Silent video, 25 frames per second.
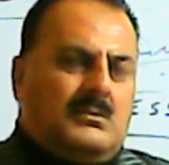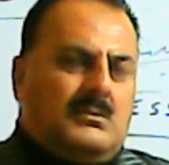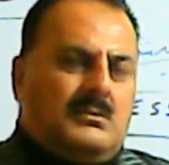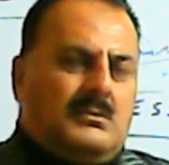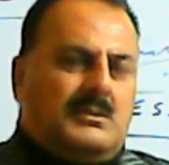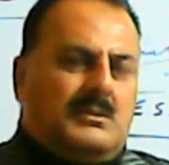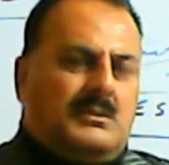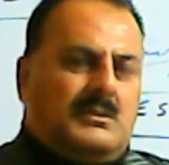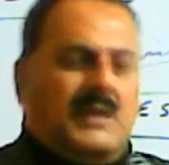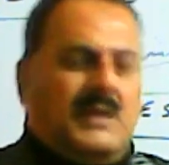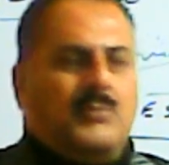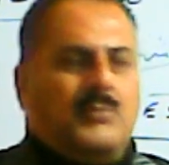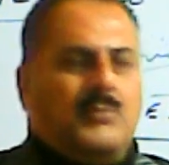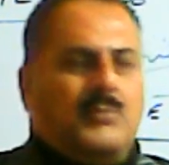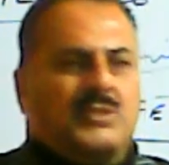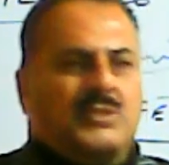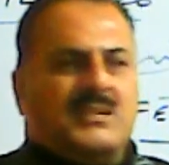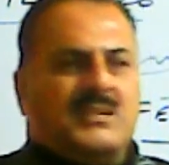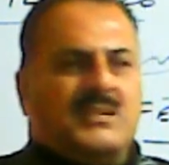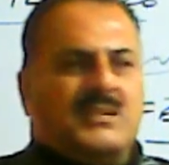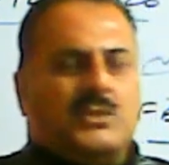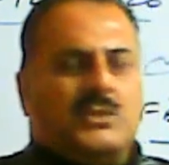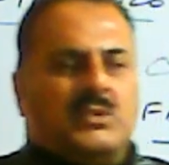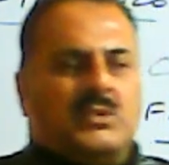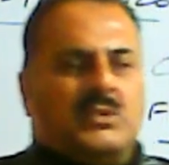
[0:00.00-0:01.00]
then
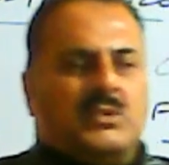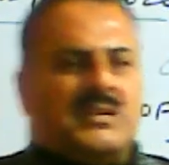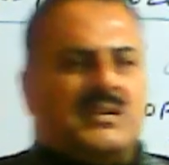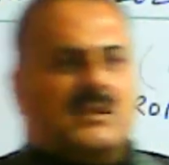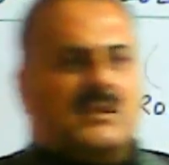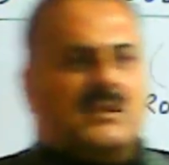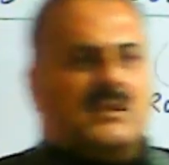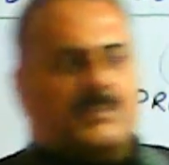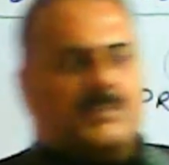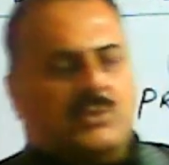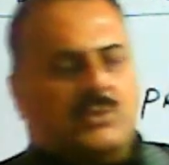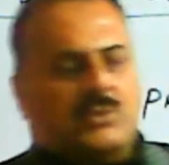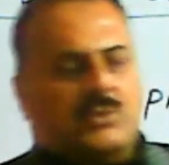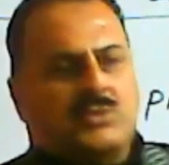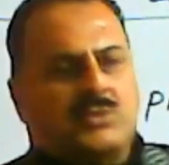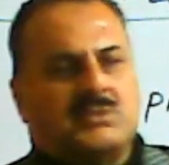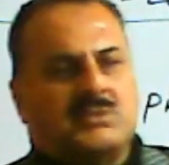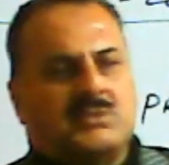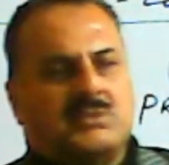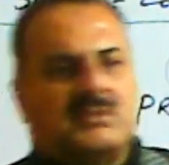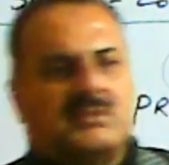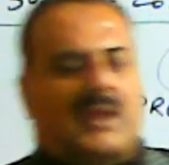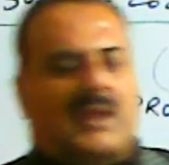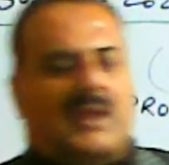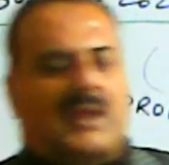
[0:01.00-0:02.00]
mostly quarrels and
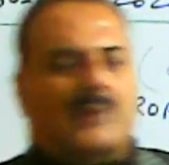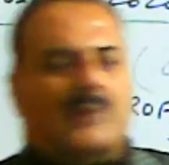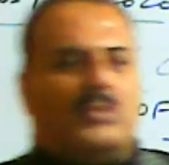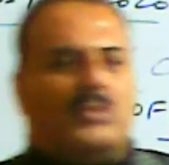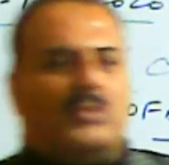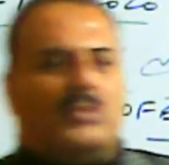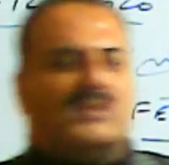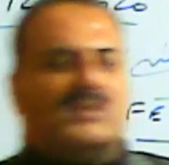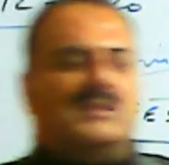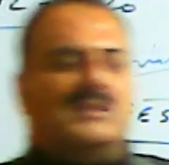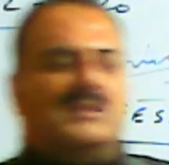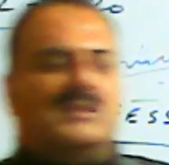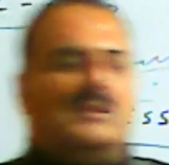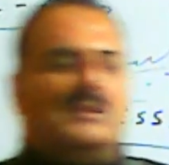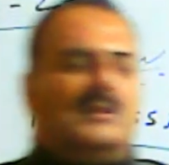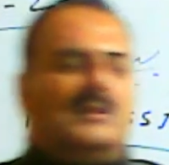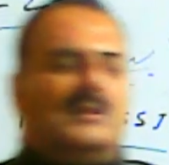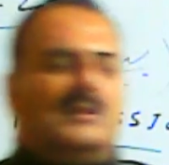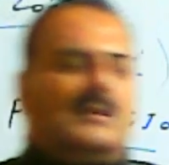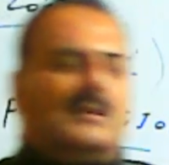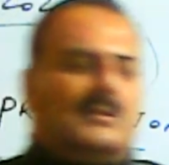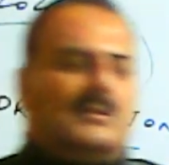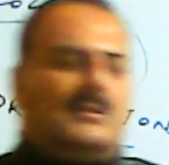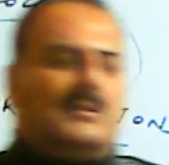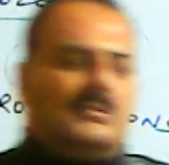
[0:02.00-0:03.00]
disputes and mostly eh,
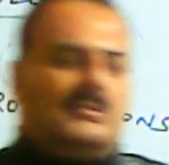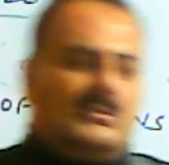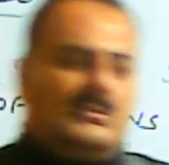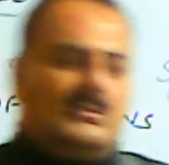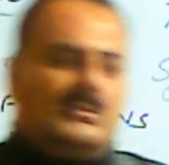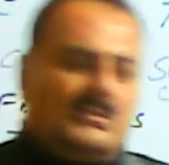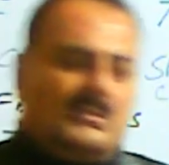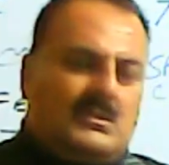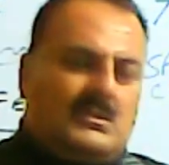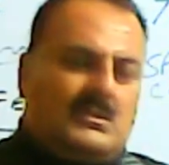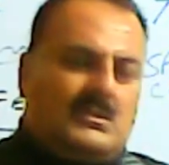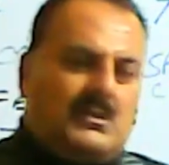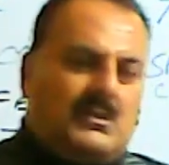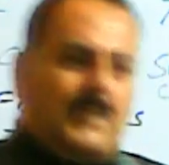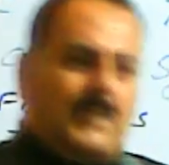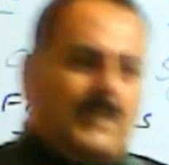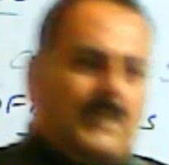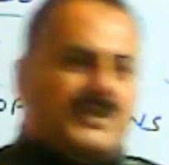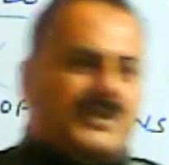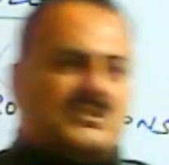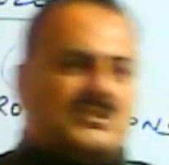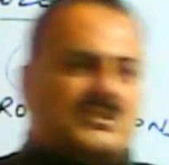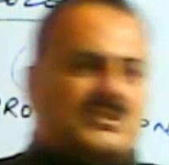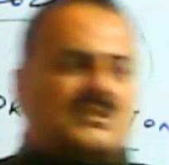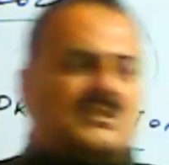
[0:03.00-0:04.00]

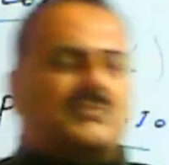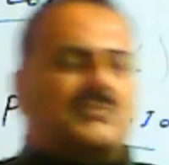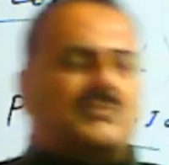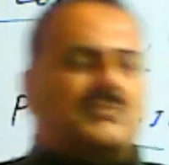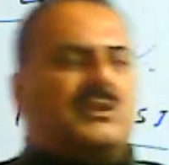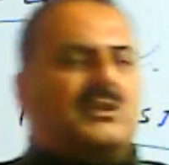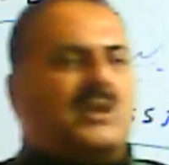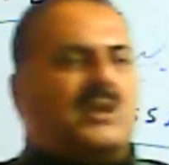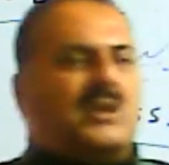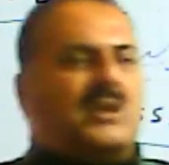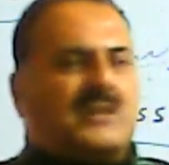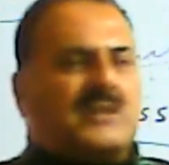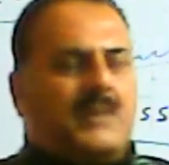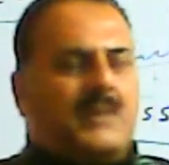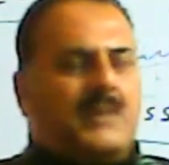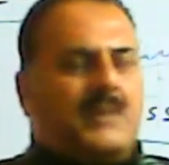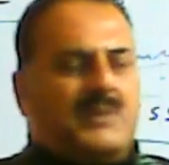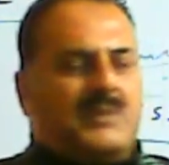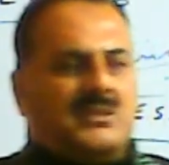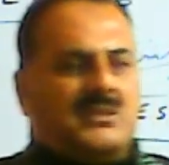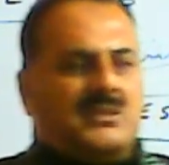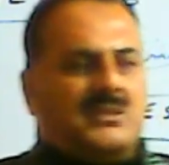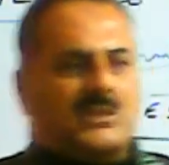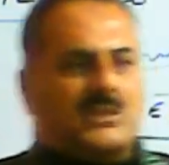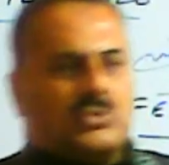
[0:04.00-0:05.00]
complexities will not take
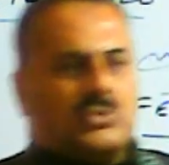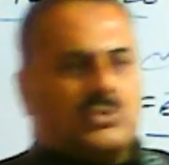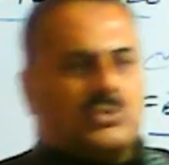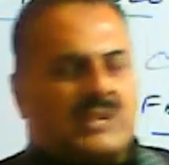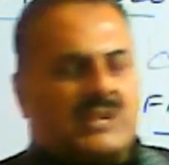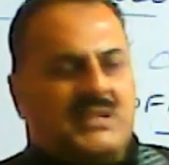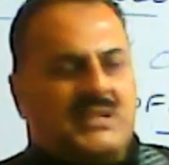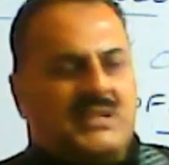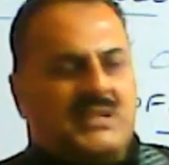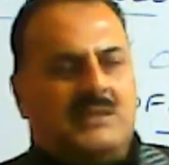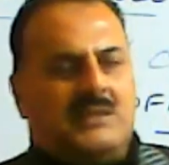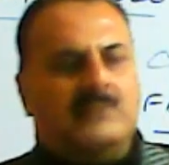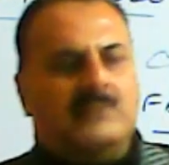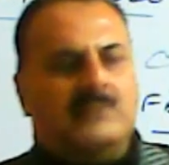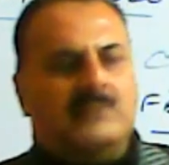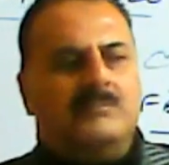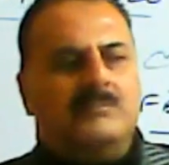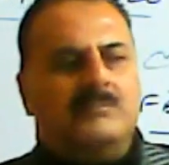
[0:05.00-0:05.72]
place in the society.